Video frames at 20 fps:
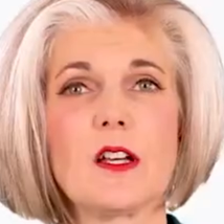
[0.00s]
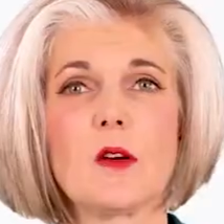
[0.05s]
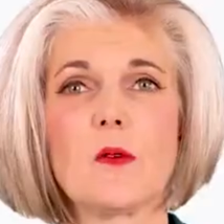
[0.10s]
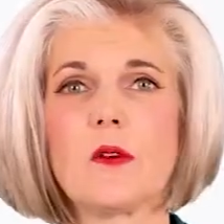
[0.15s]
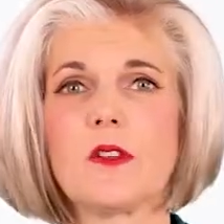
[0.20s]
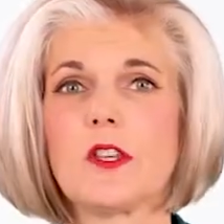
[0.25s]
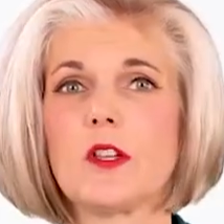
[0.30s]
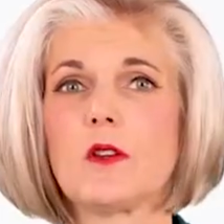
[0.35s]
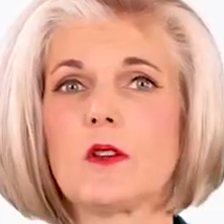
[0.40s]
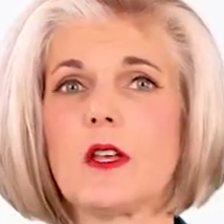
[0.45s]

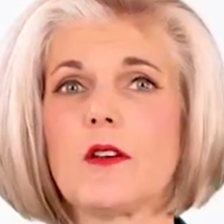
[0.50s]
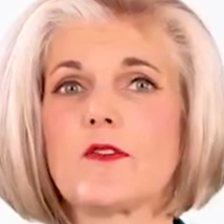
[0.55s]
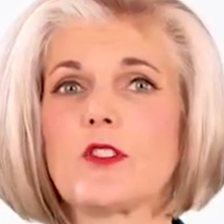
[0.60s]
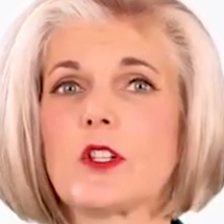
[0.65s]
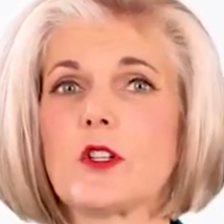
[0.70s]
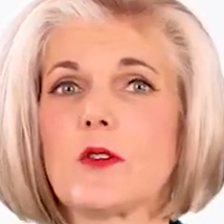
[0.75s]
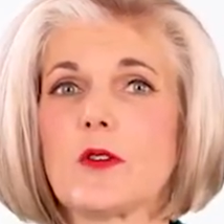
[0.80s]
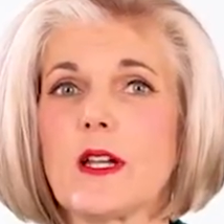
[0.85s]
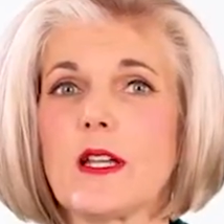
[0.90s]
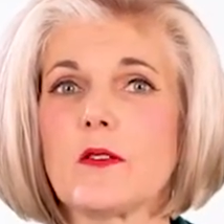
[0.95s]
Whether you love to
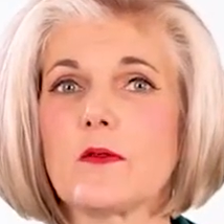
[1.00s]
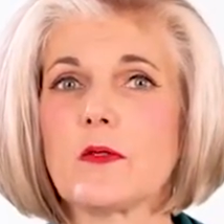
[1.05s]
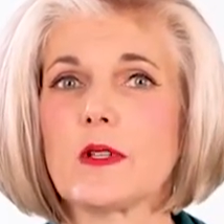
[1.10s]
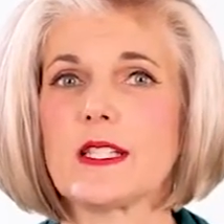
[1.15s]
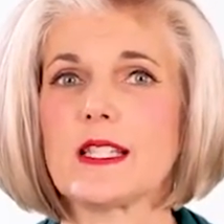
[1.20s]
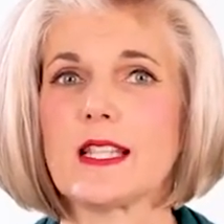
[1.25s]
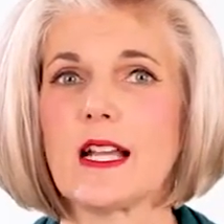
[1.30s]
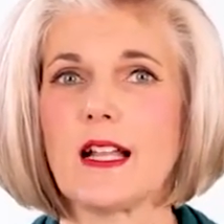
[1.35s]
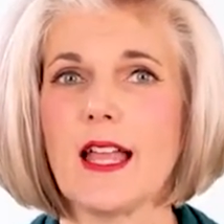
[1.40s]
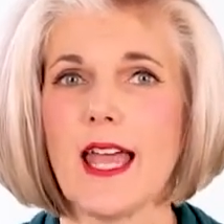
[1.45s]
create and
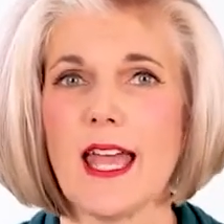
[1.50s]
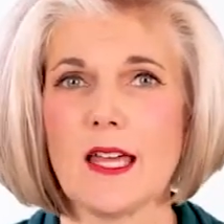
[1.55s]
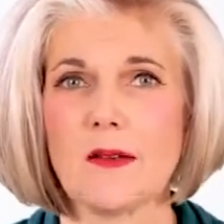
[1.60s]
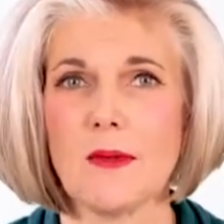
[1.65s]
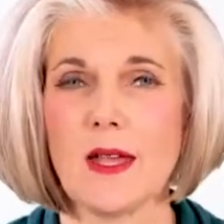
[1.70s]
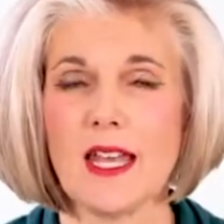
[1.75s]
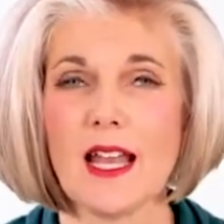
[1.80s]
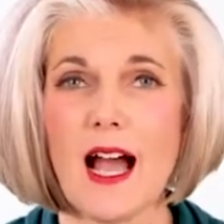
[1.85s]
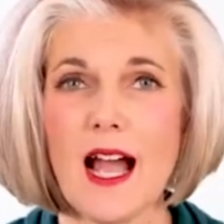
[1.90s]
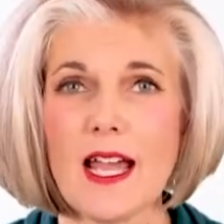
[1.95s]
resell
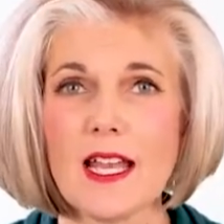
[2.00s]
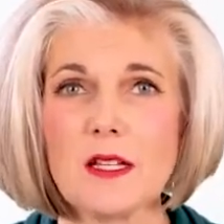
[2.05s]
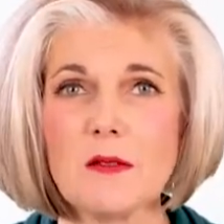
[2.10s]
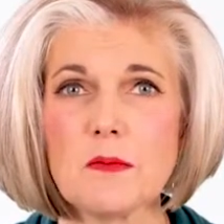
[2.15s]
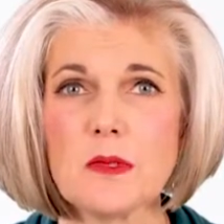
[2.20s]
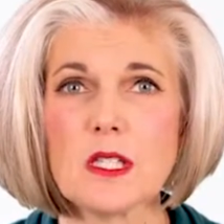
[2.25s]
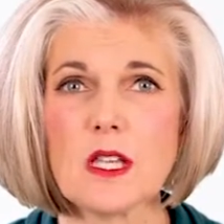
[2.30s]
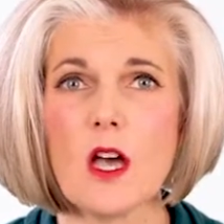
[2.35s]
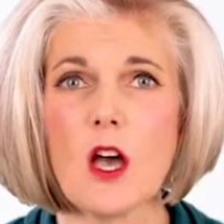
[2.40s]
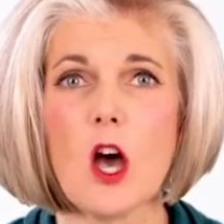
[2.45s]
handmade
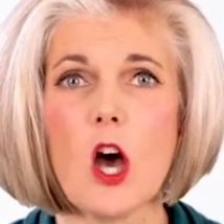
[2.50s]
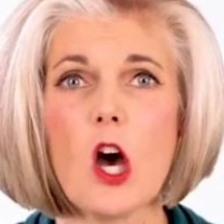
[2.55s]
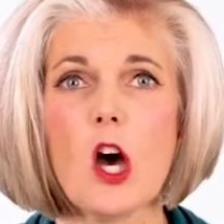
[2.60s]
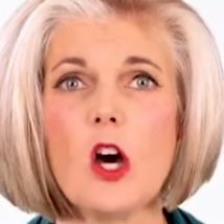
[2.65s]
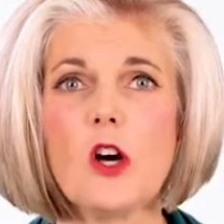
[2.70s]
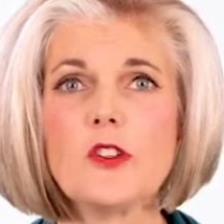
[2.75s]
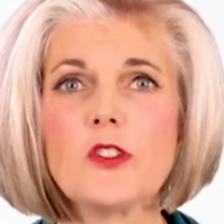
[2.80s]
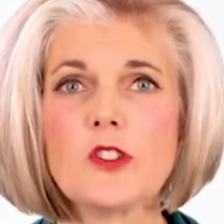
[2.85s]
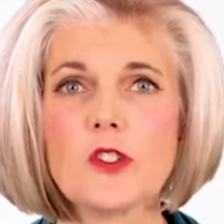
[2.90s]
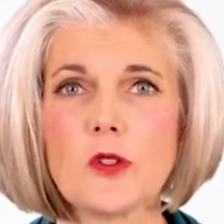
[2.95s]
items,
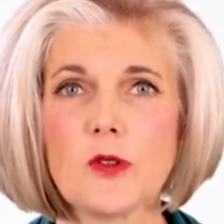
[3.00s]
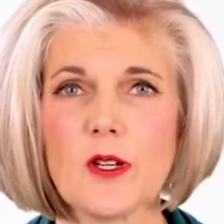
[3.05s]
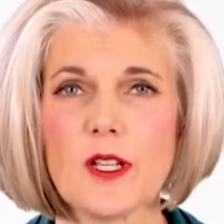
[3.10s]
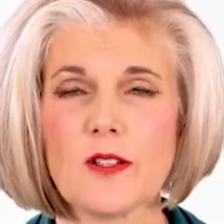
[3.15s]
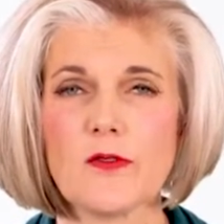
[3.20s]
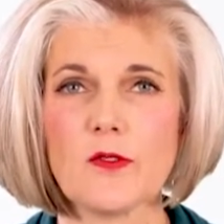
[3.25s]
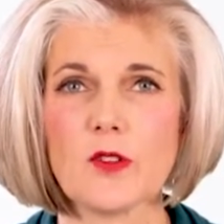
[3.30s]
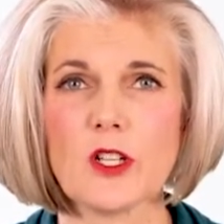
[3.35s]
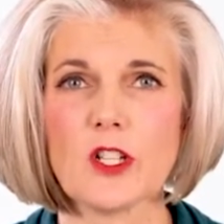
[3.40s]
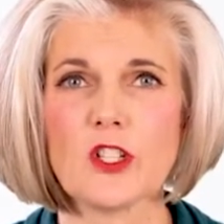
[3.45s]
host
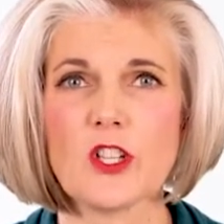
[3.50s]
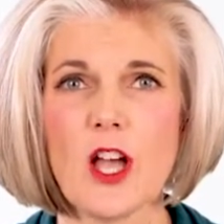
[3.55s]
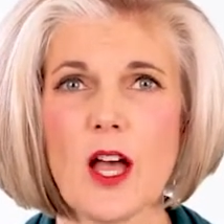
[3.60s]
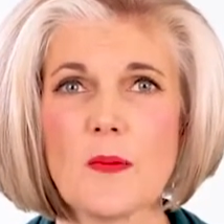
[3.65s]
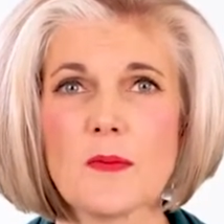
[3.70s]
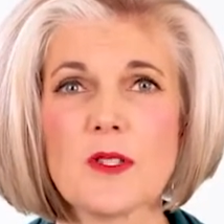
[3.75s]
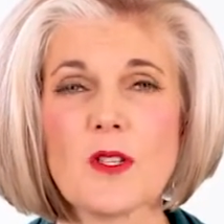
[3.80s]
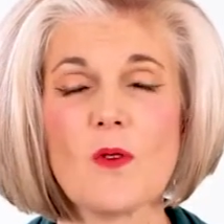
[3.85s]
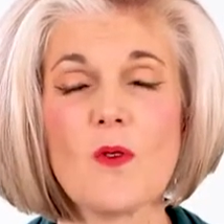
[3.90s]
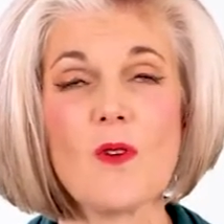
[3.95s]
creative
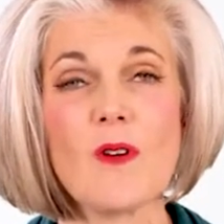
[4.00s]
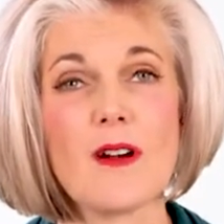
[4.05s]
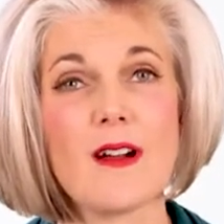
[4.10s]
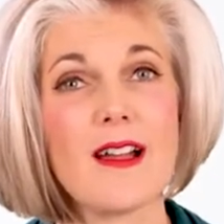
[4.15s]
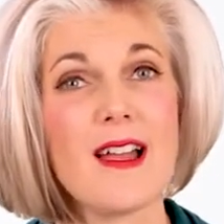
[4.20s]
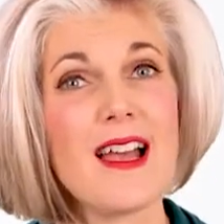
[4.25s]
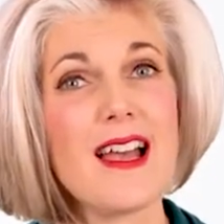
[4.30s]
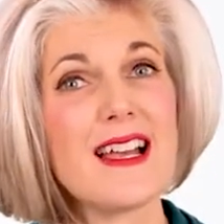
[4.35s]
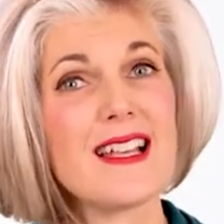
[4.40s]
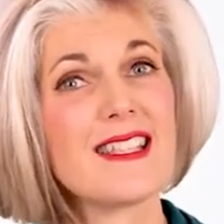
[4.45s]
workshops, or
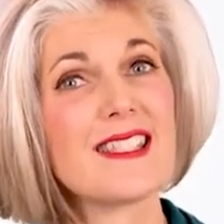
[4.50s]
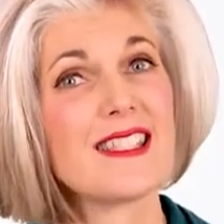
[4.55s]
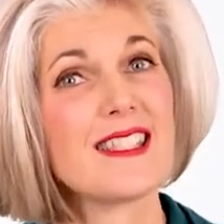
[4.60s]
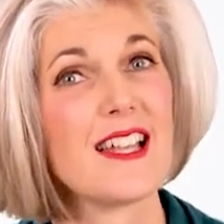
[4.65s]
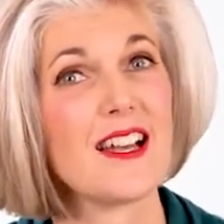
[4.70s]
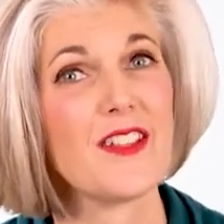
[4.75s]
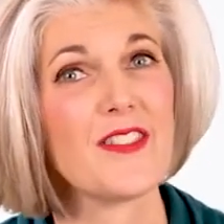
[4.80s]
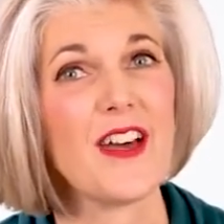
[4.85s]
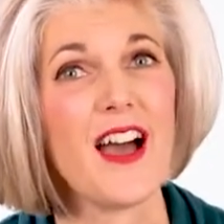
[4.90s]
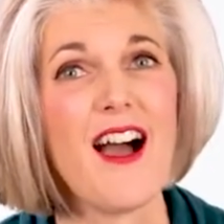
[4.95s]

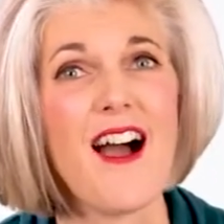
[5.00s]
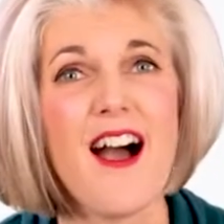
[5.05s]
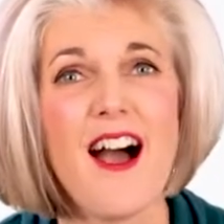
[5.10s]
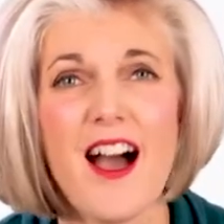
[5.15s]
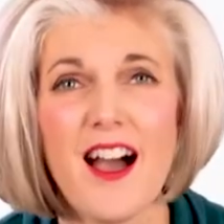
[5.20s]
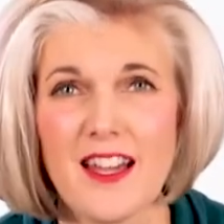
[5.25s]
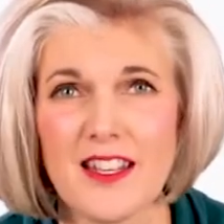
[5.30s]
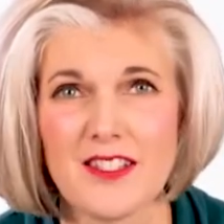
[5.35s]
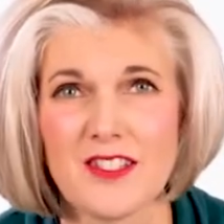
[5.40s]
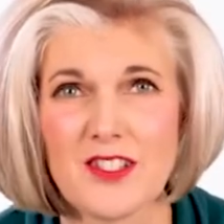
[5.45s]
sell the
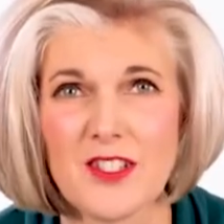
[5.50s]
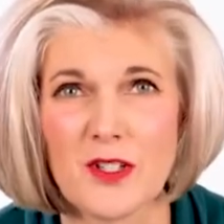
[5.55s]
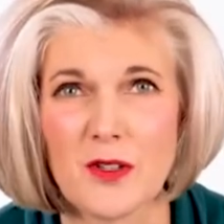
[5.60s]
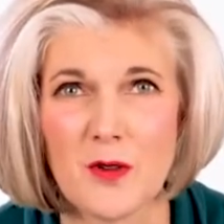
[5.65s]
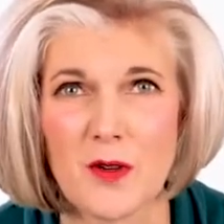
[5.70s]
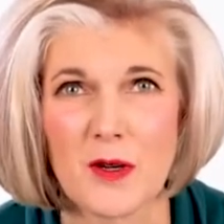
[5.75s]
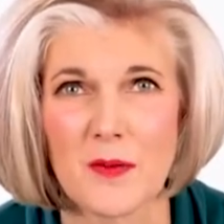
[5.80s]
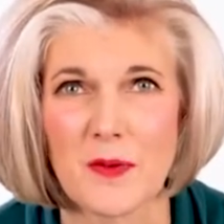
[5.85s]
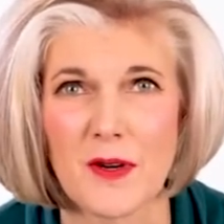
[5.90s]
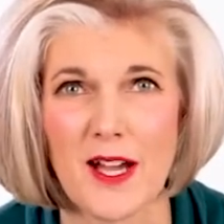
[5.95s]
hottest
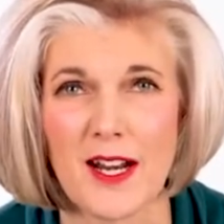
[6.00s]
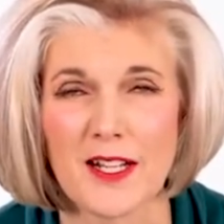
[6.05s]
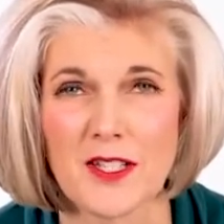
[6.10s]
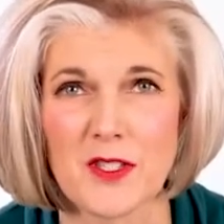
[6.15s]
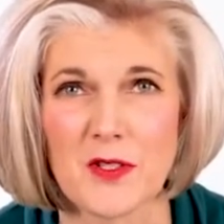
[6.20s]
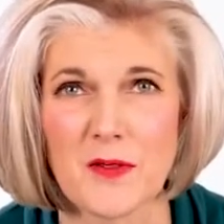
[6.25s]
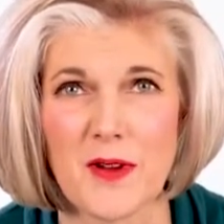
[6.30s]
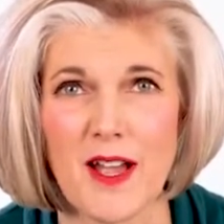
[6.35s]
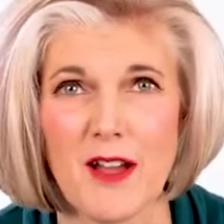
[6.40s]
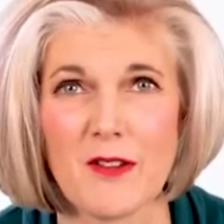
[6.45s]
decor
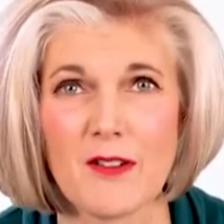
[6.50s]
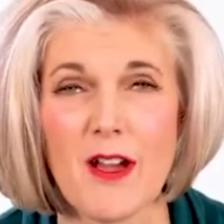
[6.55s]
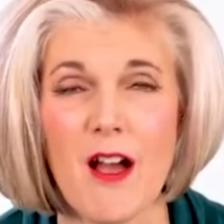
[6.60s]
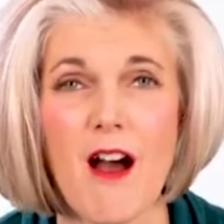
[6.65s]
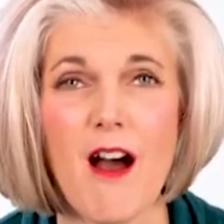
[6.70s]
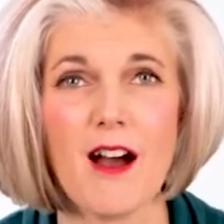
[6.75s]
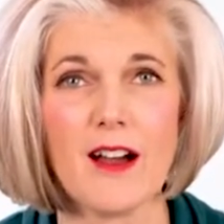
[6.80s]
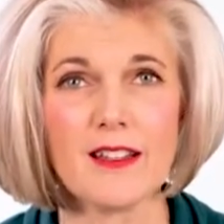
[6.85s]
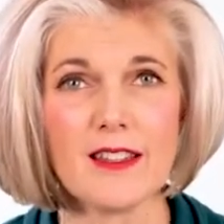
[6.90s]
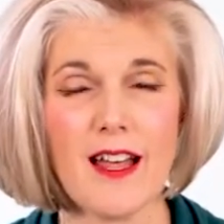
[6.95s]
products around
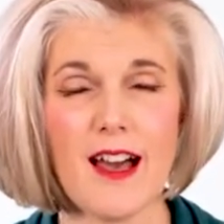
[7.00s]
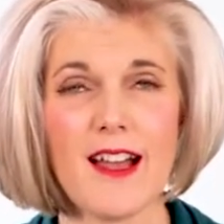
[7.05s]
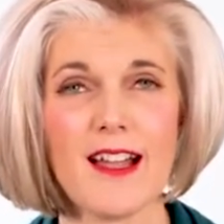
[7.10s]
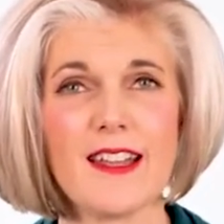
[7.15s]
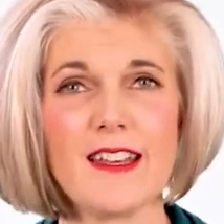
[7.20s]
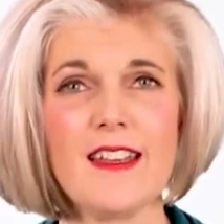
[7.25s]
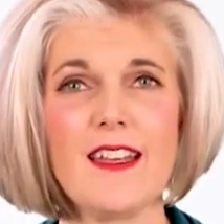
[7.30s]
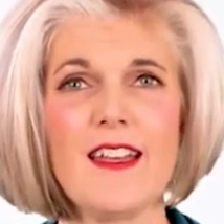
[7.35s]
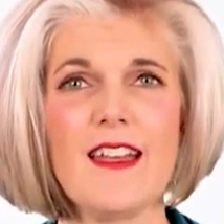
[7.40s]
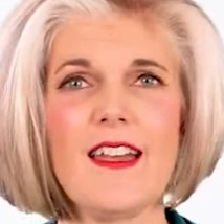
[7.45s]

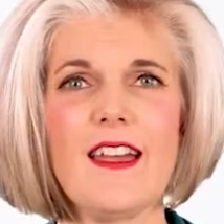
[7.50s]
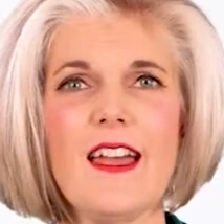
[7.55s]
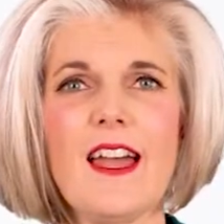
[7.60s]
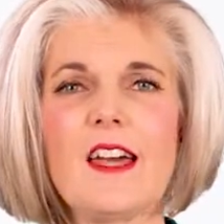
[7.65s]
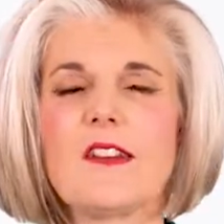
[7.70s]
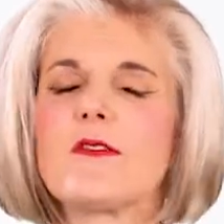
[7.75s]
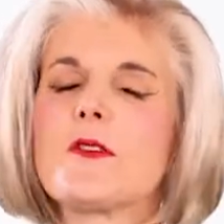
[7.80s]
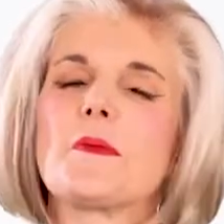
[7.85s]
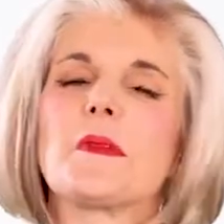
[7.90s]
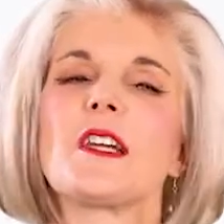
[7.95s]
online
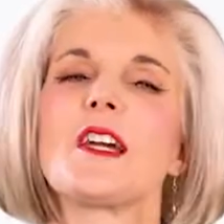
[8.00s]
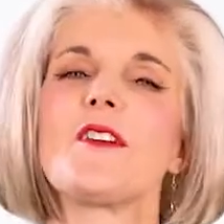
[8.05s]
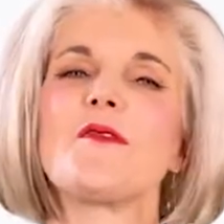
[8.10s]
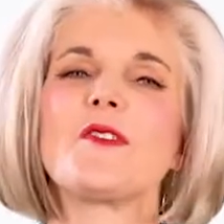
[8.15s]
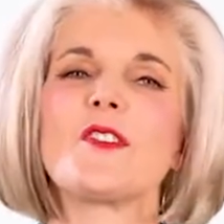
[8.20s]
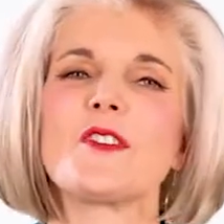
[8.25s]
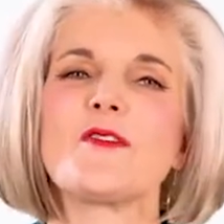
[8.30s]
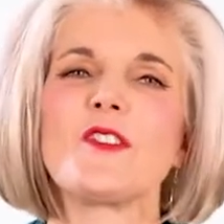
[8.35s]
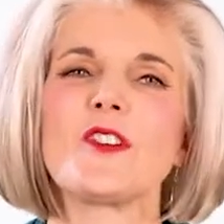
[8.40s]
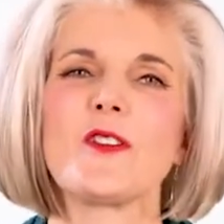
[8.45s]
and from the
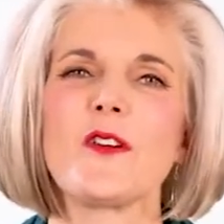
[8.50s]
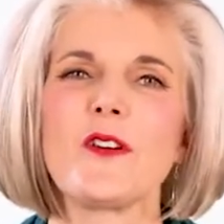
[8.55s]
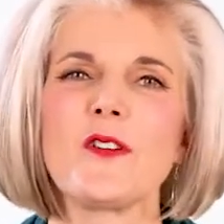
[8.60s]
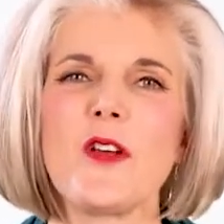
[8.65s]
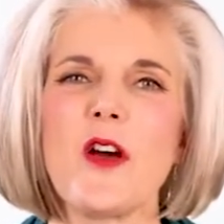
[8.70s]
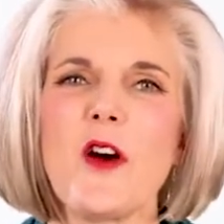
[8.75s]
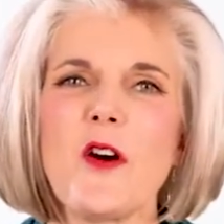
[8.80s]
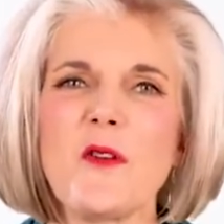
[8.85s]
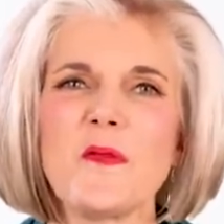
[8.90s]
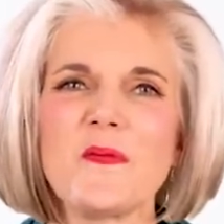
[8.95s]
comfort of your own
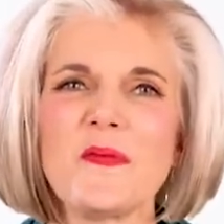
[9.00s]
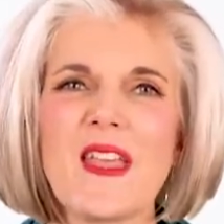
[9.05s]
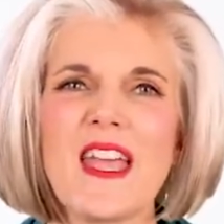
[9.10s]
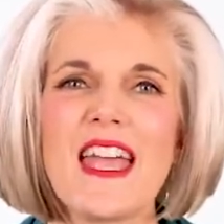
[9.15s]
home.